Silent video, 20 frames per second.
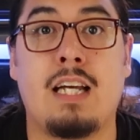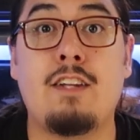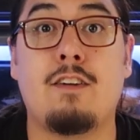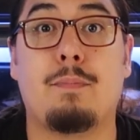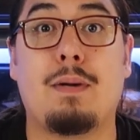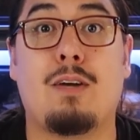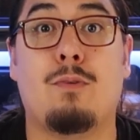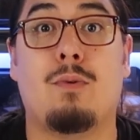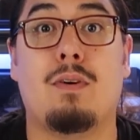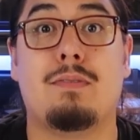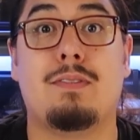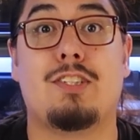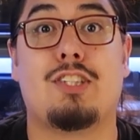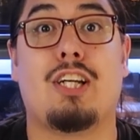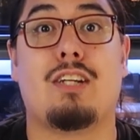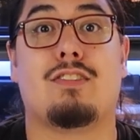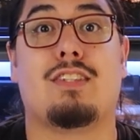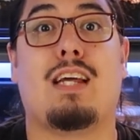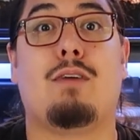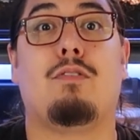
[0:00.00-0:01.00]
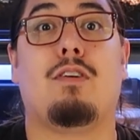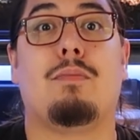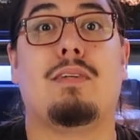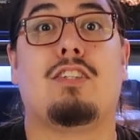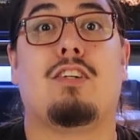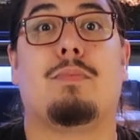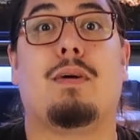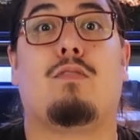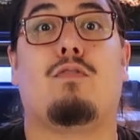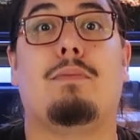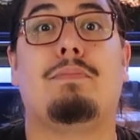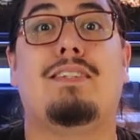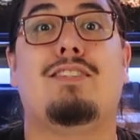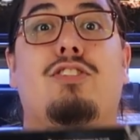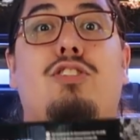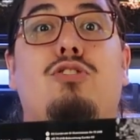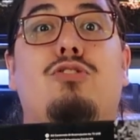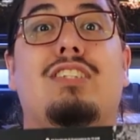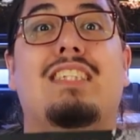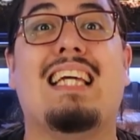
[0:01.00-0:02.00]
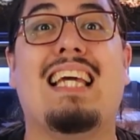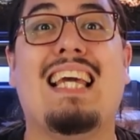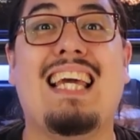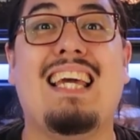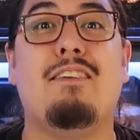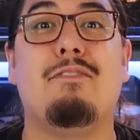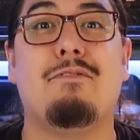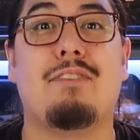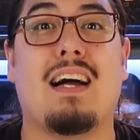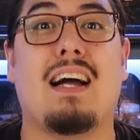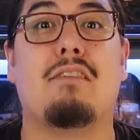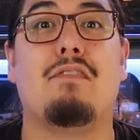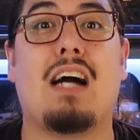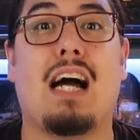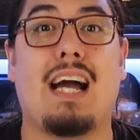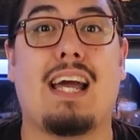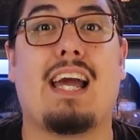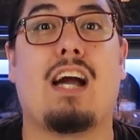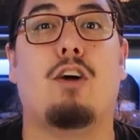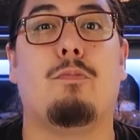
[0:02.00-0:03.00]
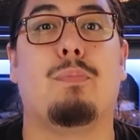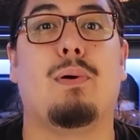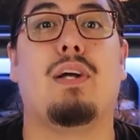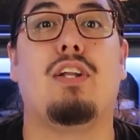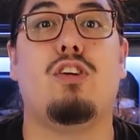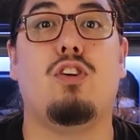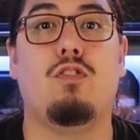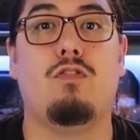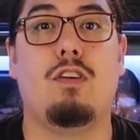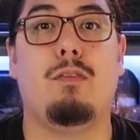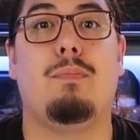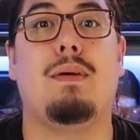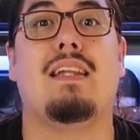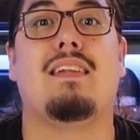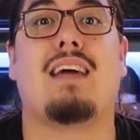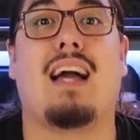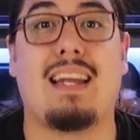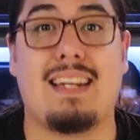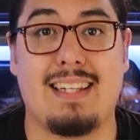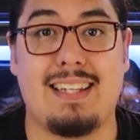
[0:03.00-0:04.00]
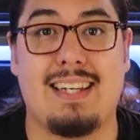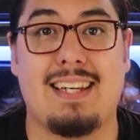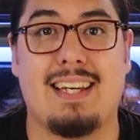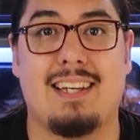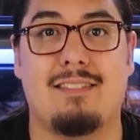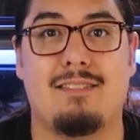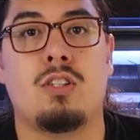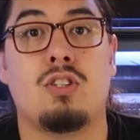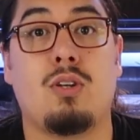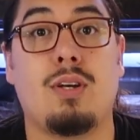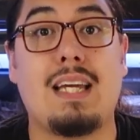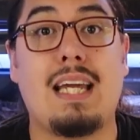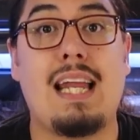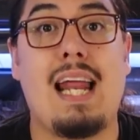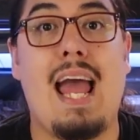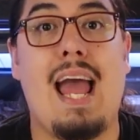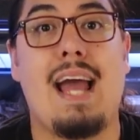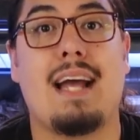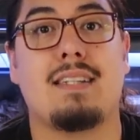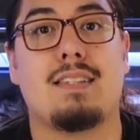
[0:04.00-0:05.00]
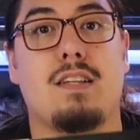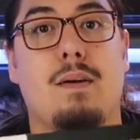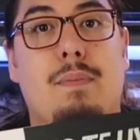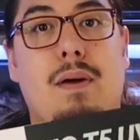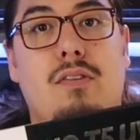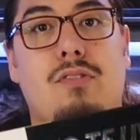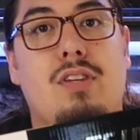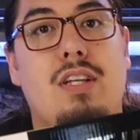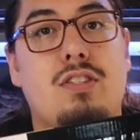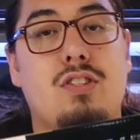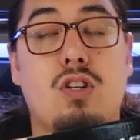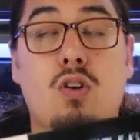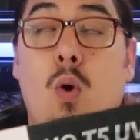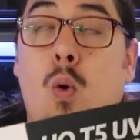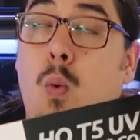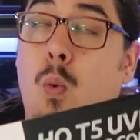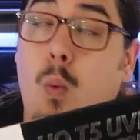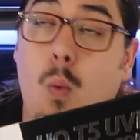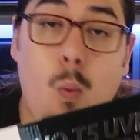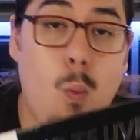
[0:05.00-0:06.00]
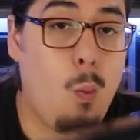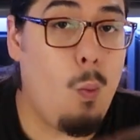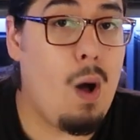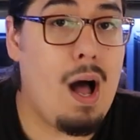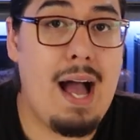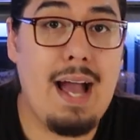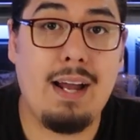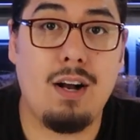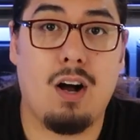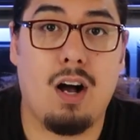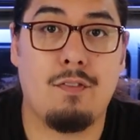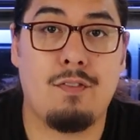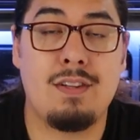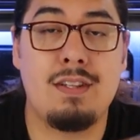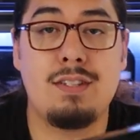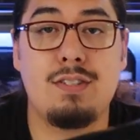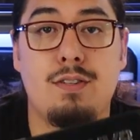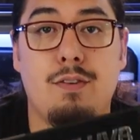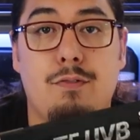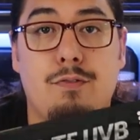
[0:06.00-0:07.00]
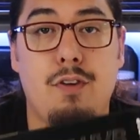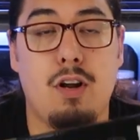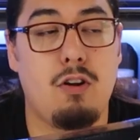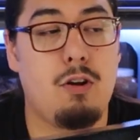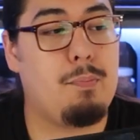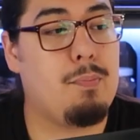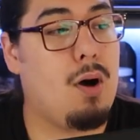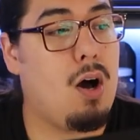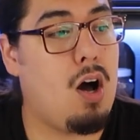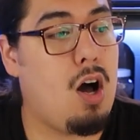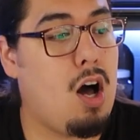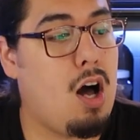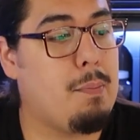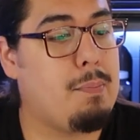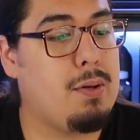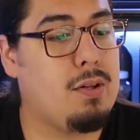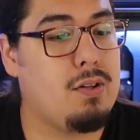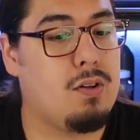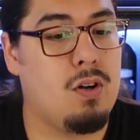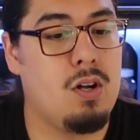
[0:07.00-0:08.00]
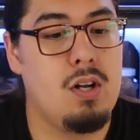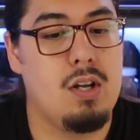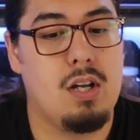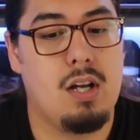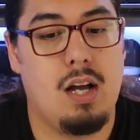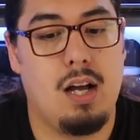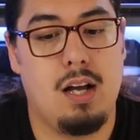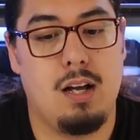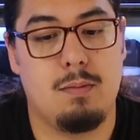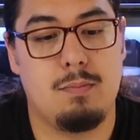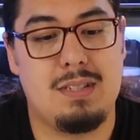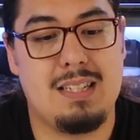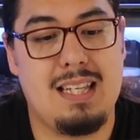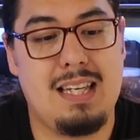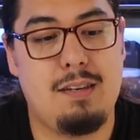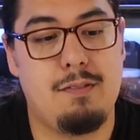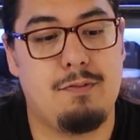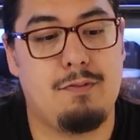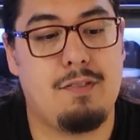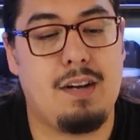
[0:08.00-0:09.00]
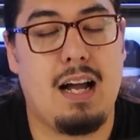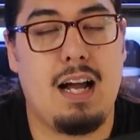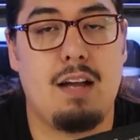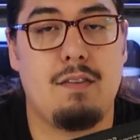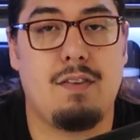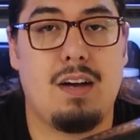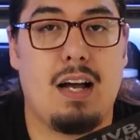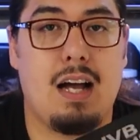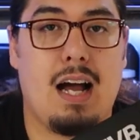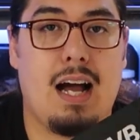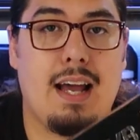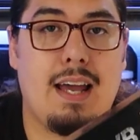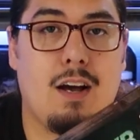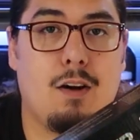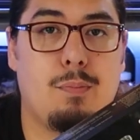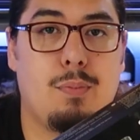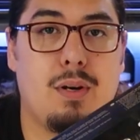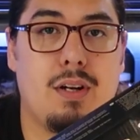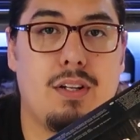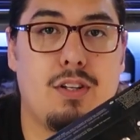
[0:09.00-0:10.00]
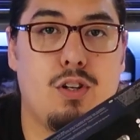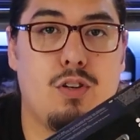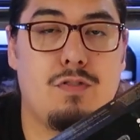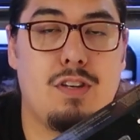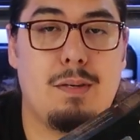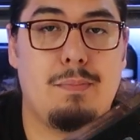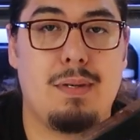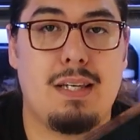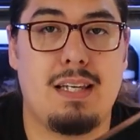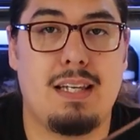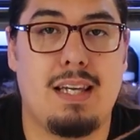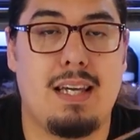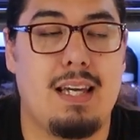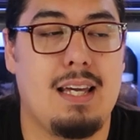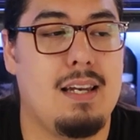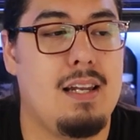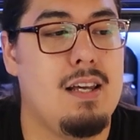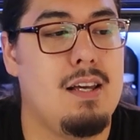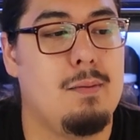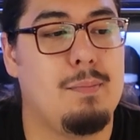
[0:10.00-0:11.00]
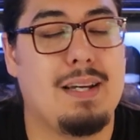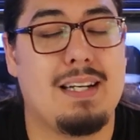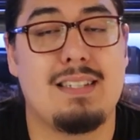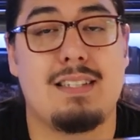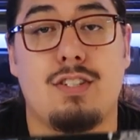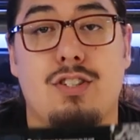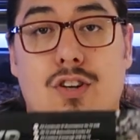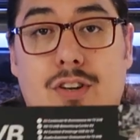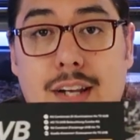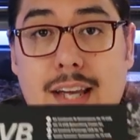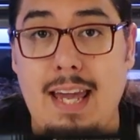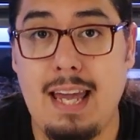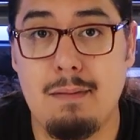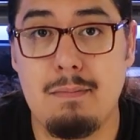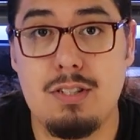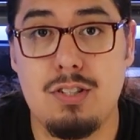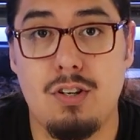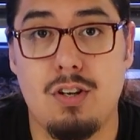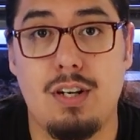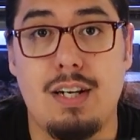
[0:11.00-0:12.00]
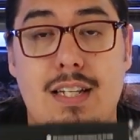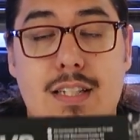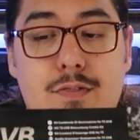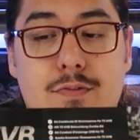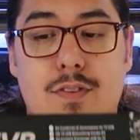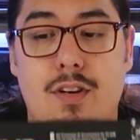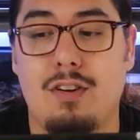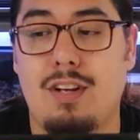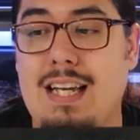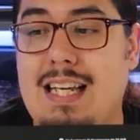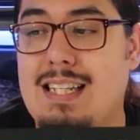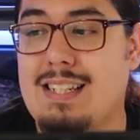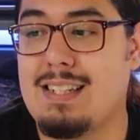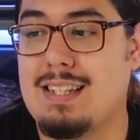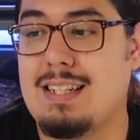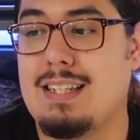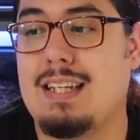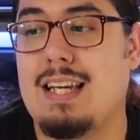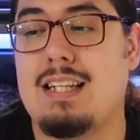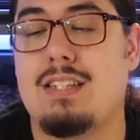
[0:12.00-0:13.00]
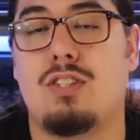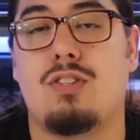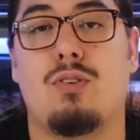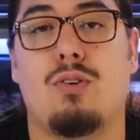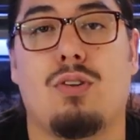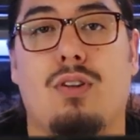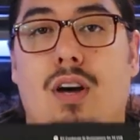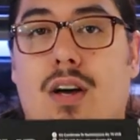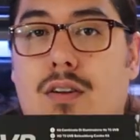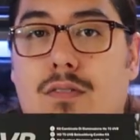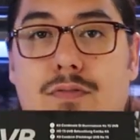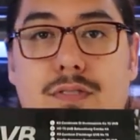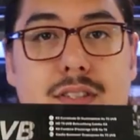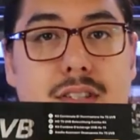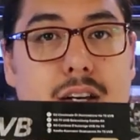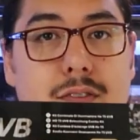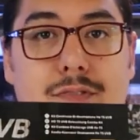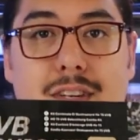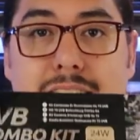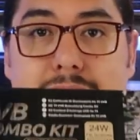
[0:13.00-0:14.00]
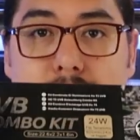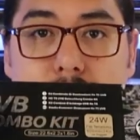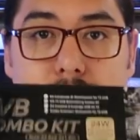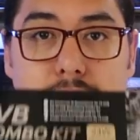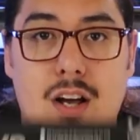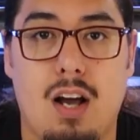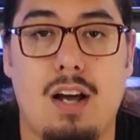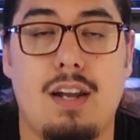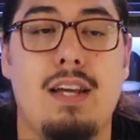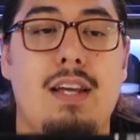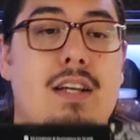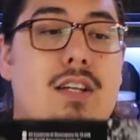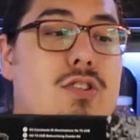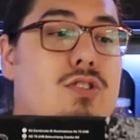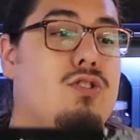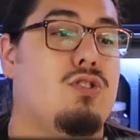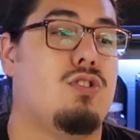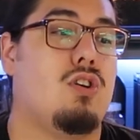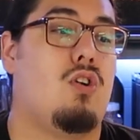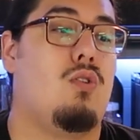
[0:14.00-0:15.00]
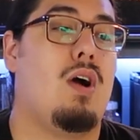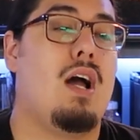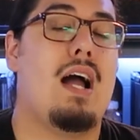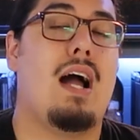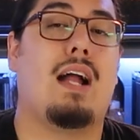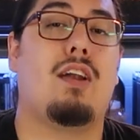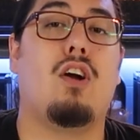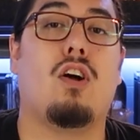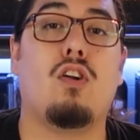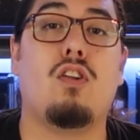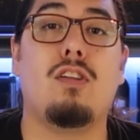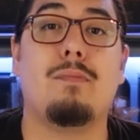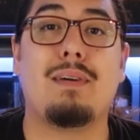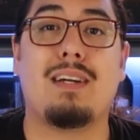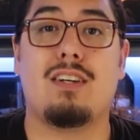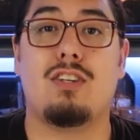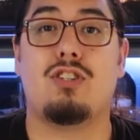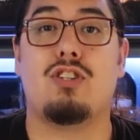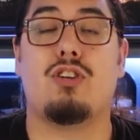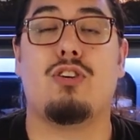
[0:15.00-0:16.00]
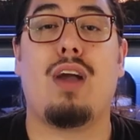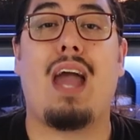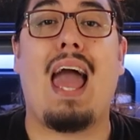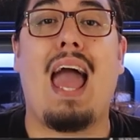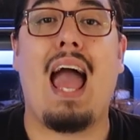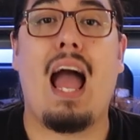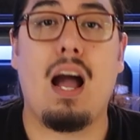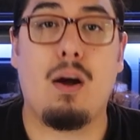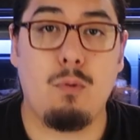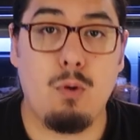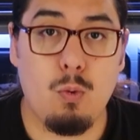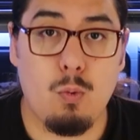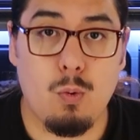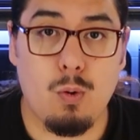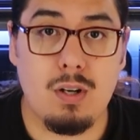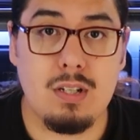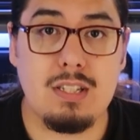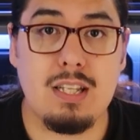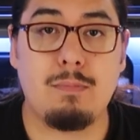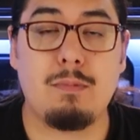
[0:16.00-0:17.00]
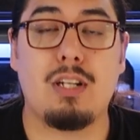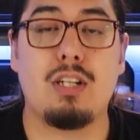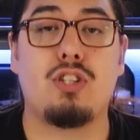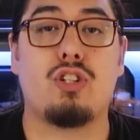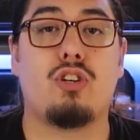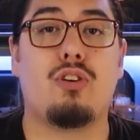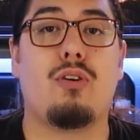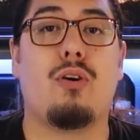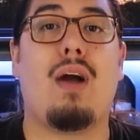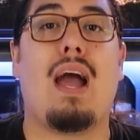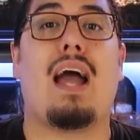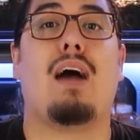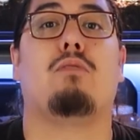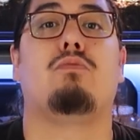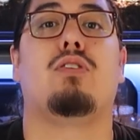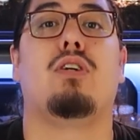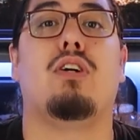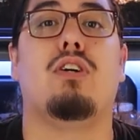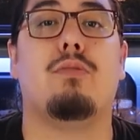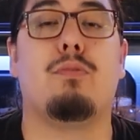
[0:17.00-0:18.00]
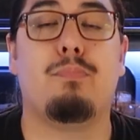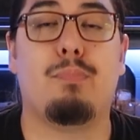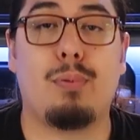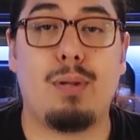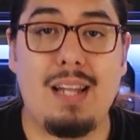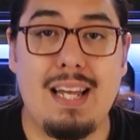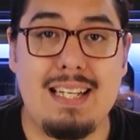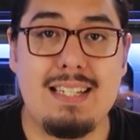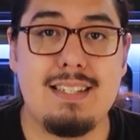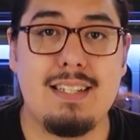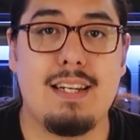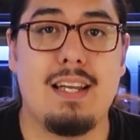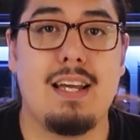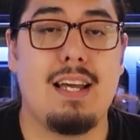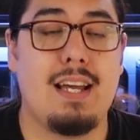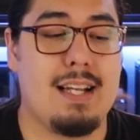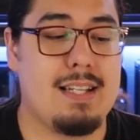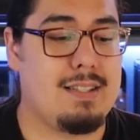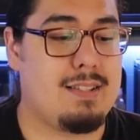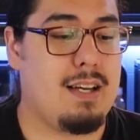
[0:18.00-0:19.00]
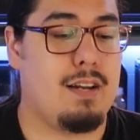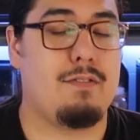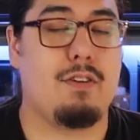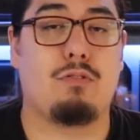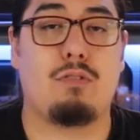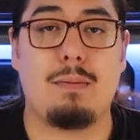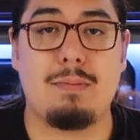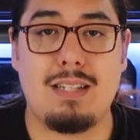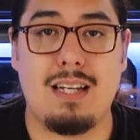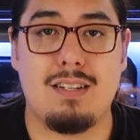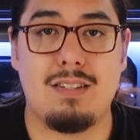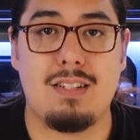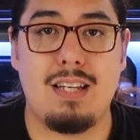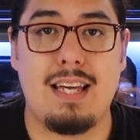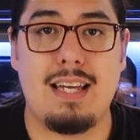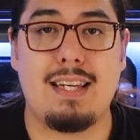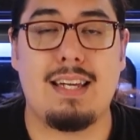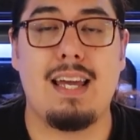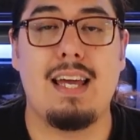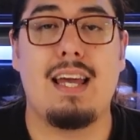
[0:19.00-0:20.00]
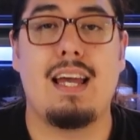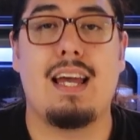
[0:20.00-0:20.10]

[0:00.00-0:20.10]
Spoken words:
Hello everybody and welcome to the channel. Today we're going to be talking about Repti Zoo's T5 high output UVB lighting kit. So I get asked about this quite often. This is a very popular T5 high output UVB kit because it's on Amazon and it's very easy to get to. A lot of stuff is not. So not only am I going to show you how it works, I'm going to show you how to place it inside of your reptile tank